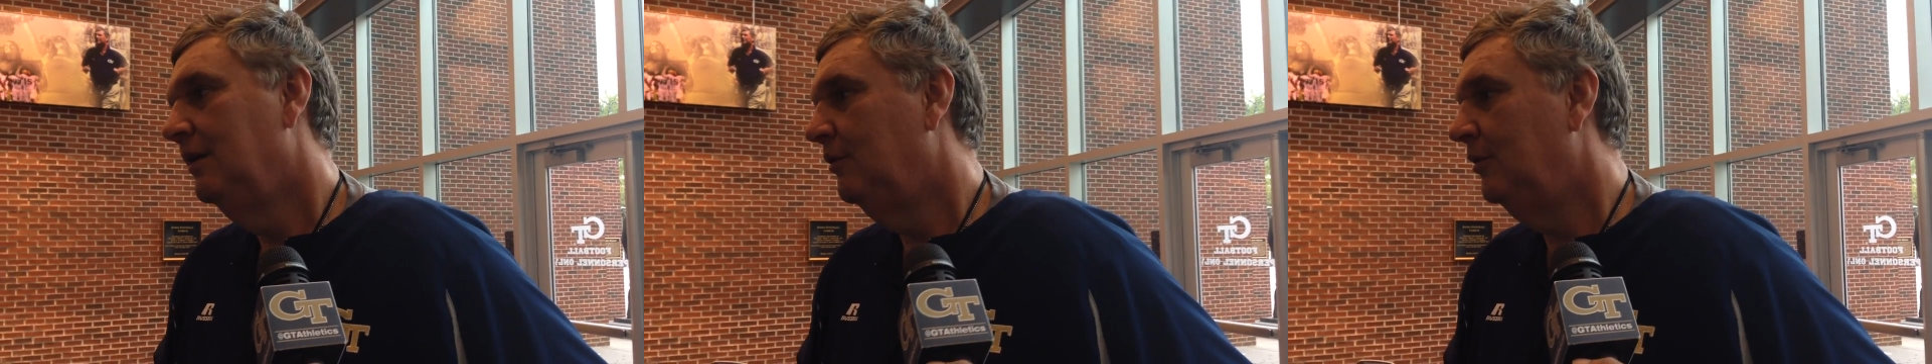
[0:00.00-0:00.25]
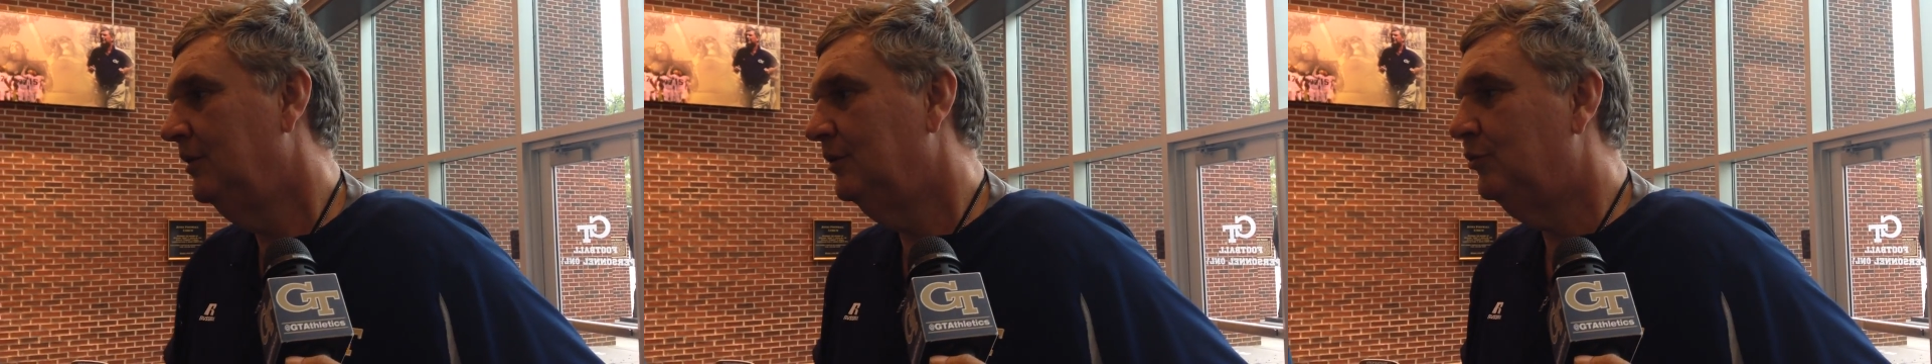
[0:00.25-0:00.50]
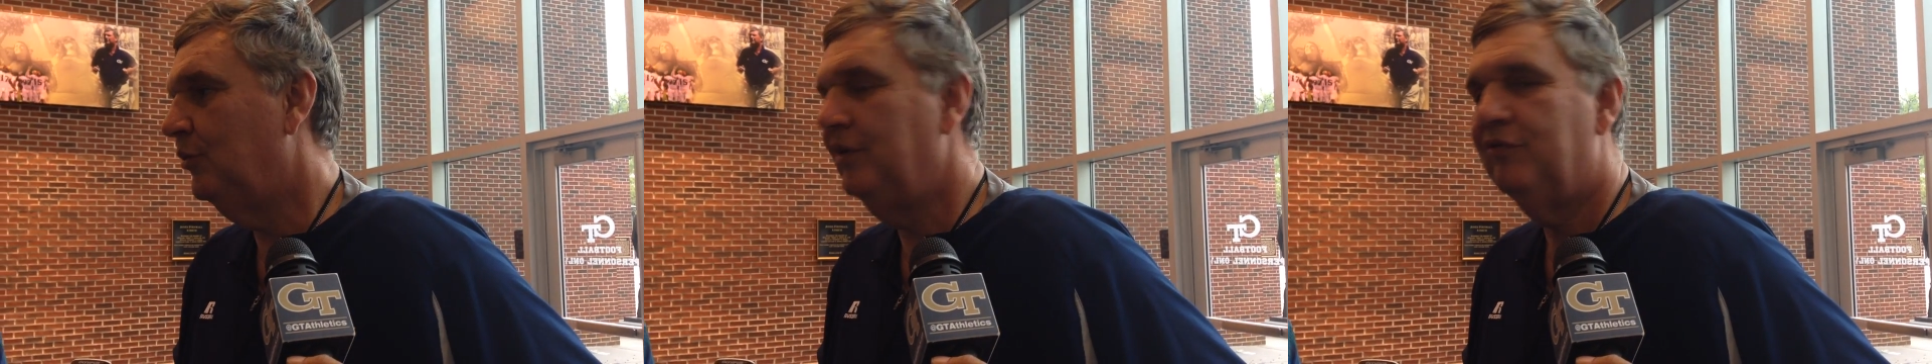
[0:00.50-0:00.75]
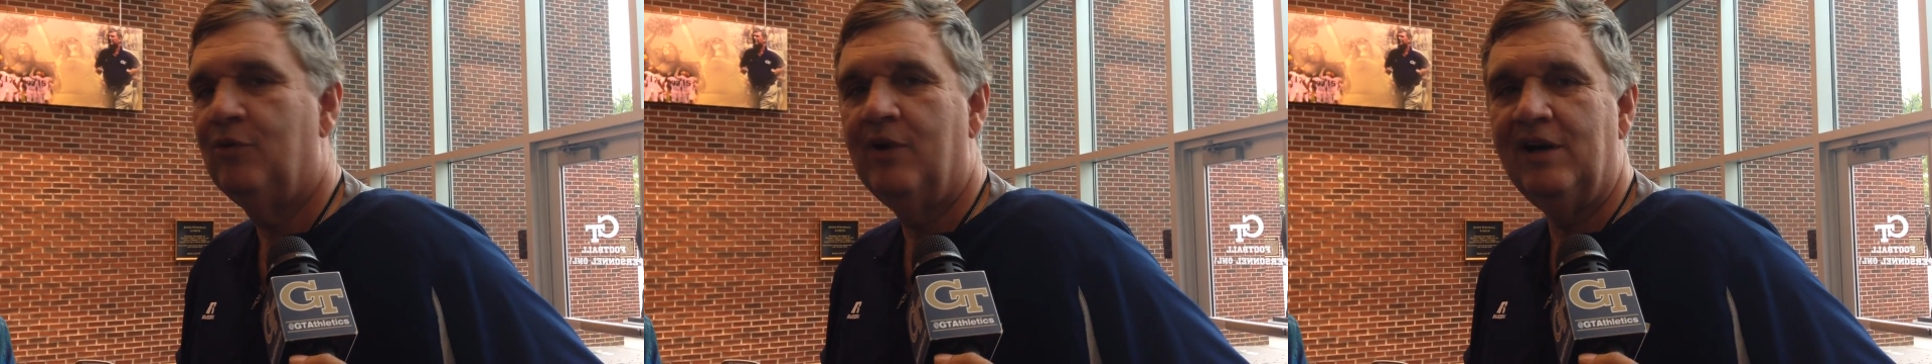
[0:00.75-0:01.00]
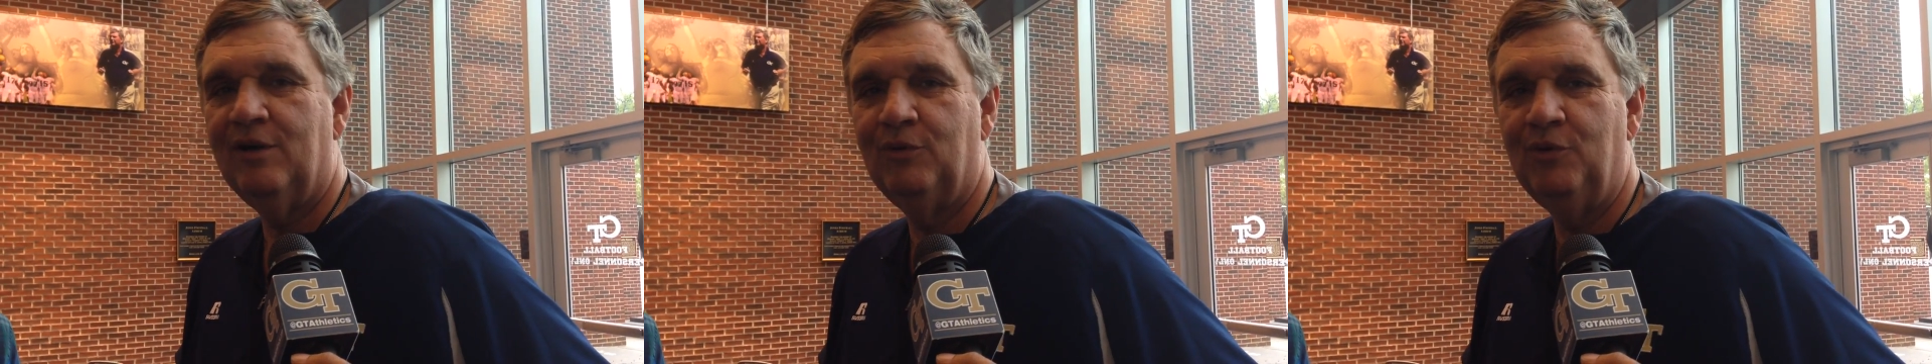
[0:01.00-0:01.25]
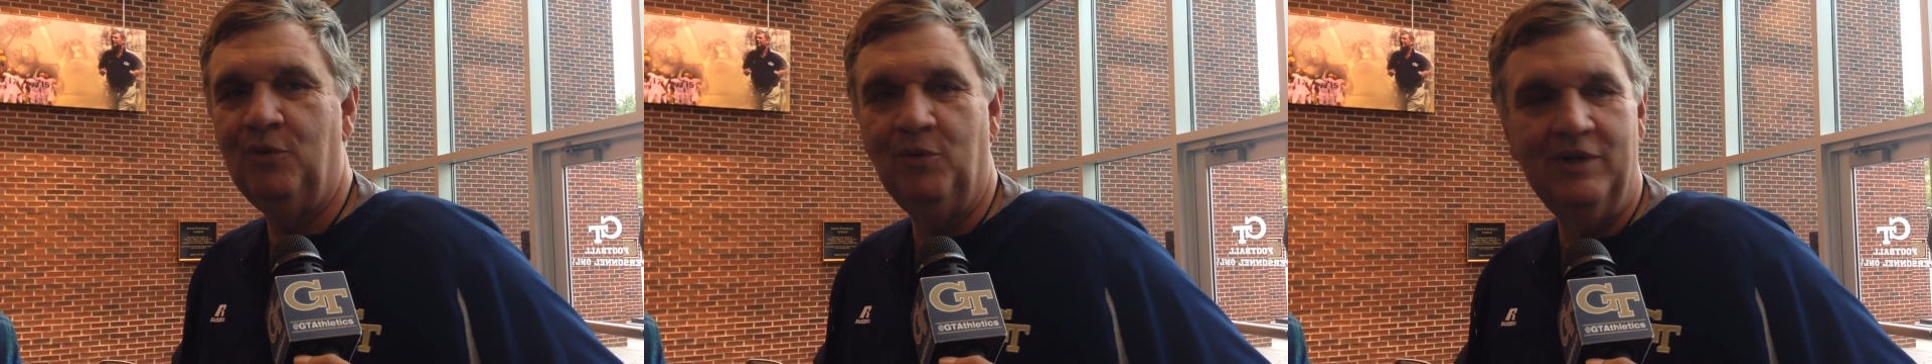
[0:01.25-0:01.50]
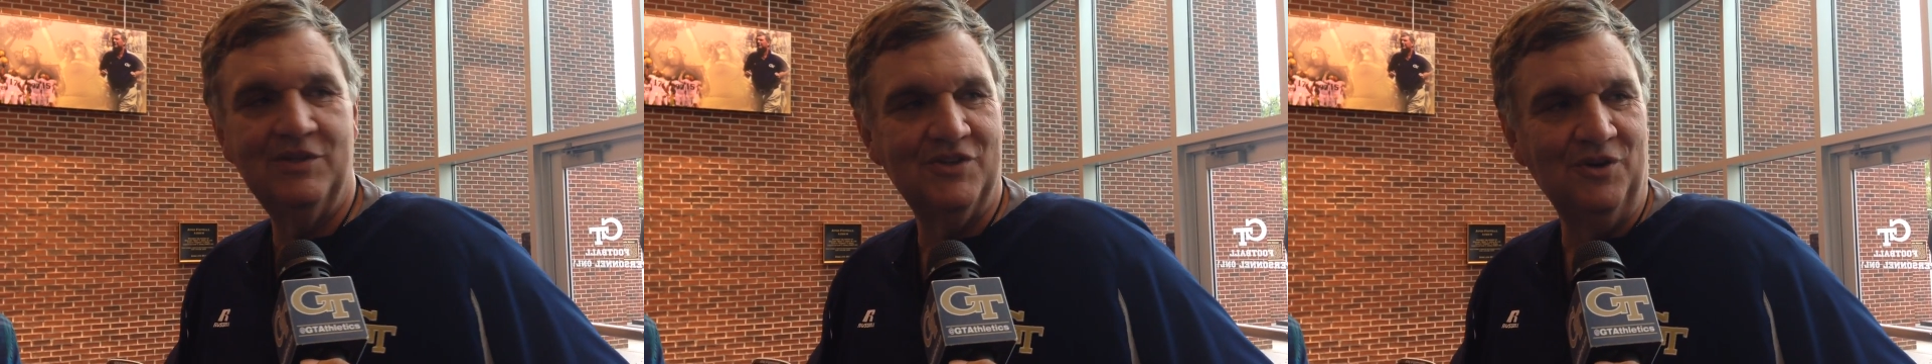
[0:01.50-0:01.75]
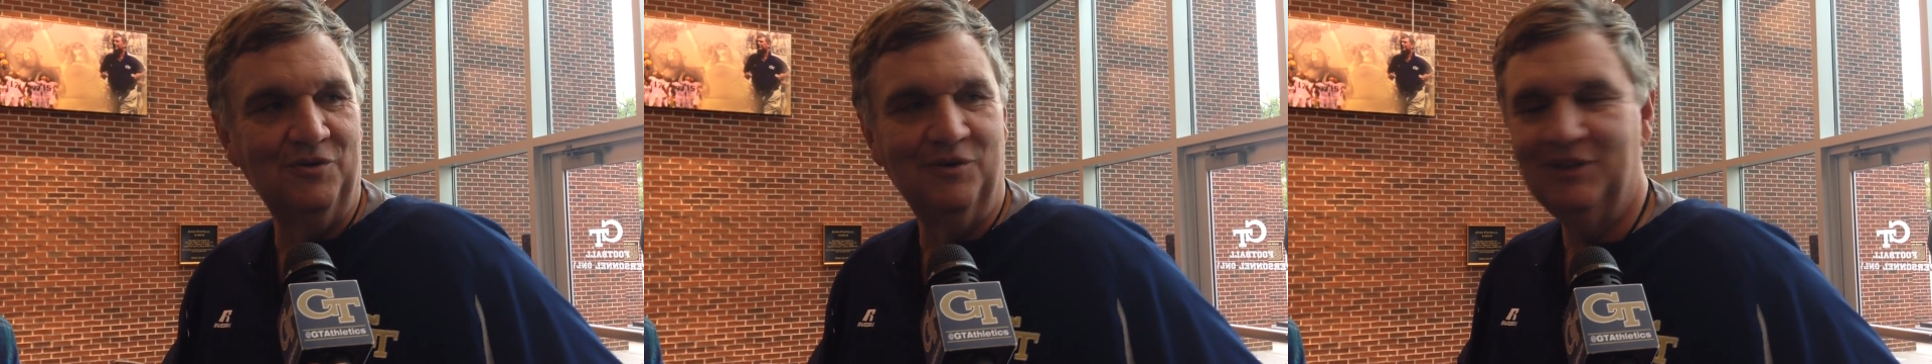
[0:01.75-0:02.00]
Well, 24 hour rule, the win's
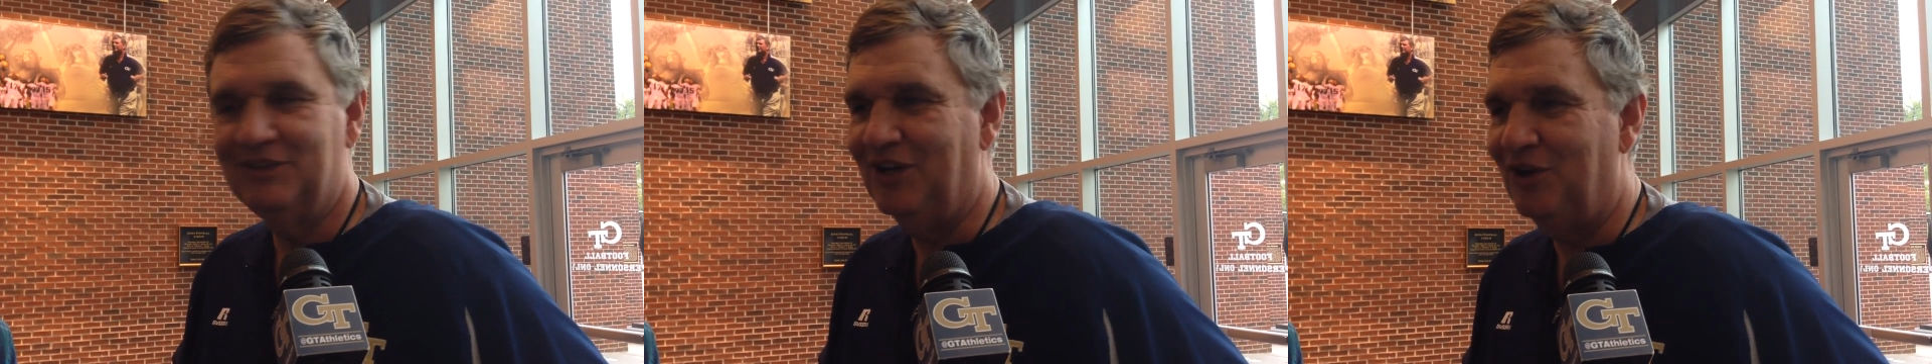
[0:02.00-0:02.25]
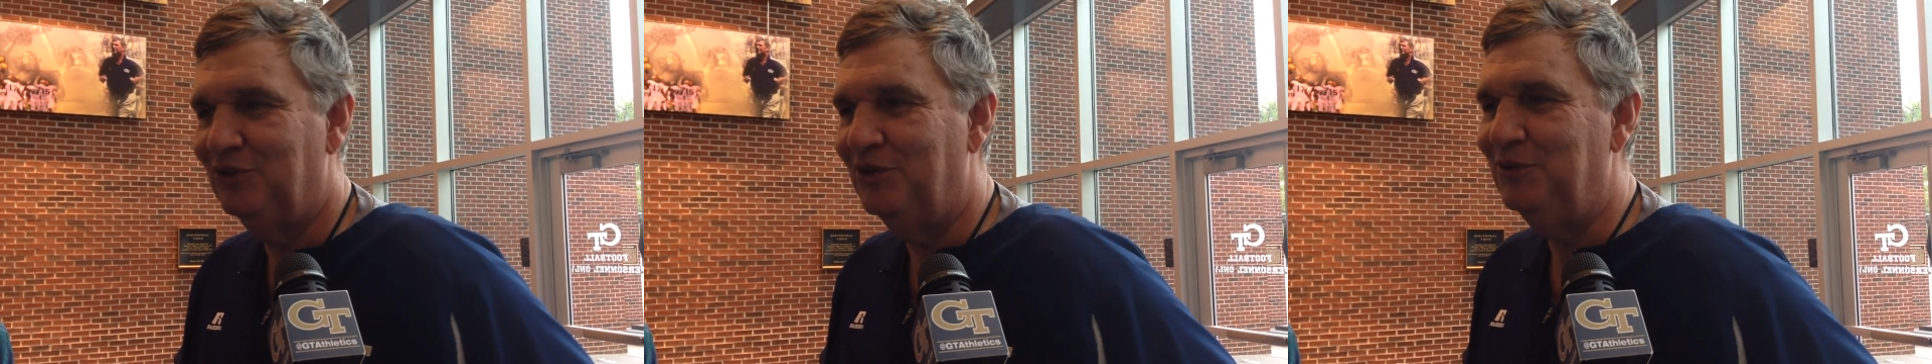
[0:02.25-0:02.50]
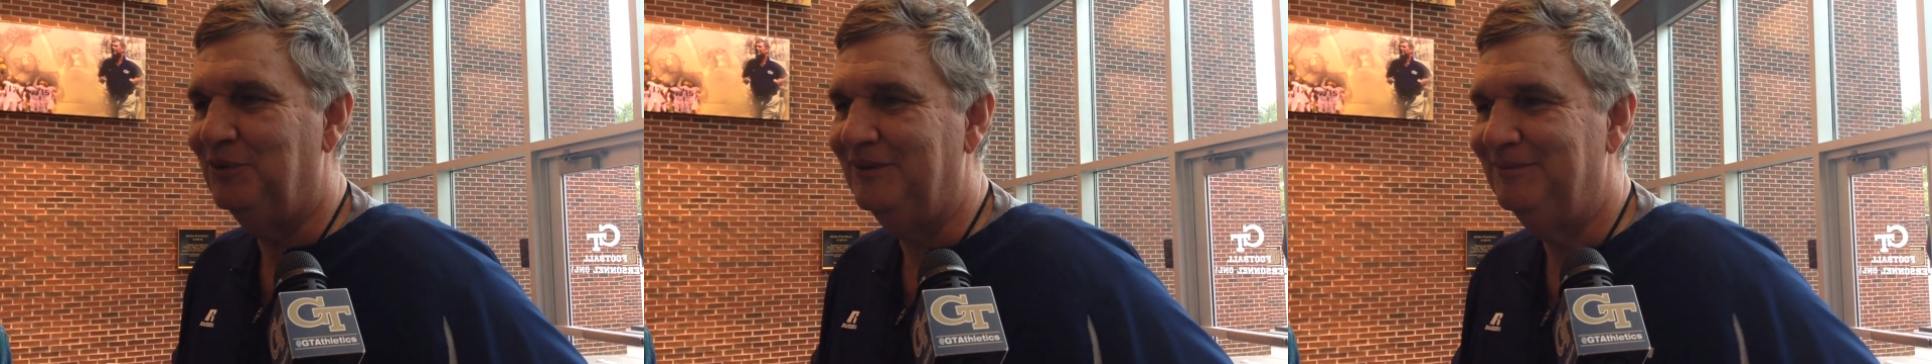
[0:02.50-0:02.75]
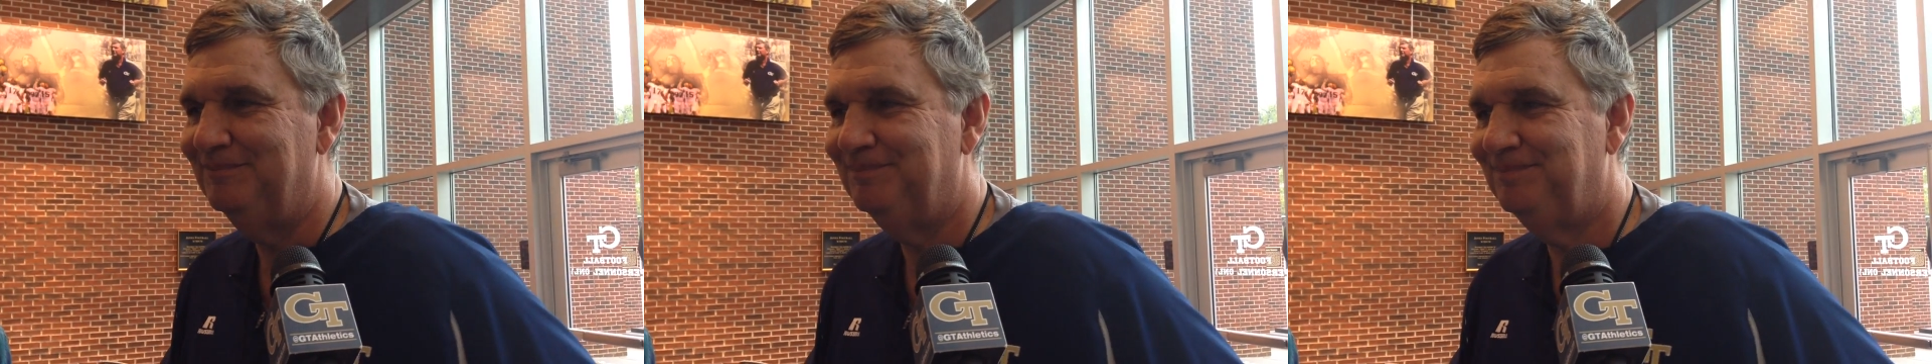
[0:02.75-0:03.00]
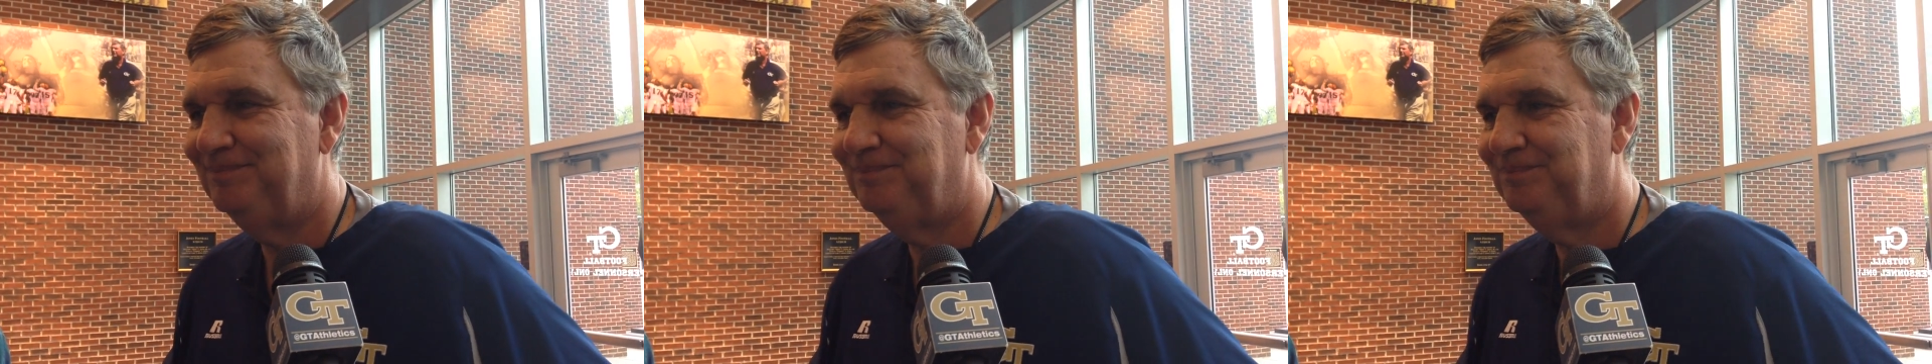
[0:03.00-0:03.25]
over. It's all Duke. Yep,